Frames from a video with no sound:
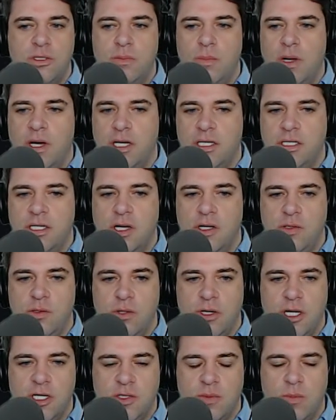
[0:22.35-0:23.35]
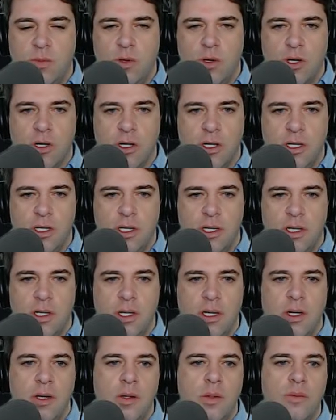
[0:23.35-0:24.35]
my schedule gets more
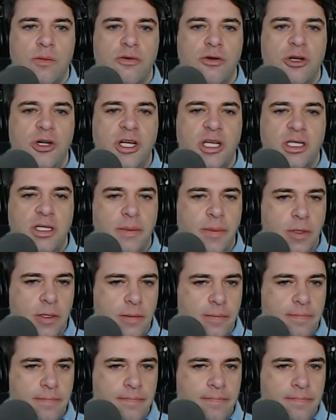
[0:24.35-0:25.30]
predictable.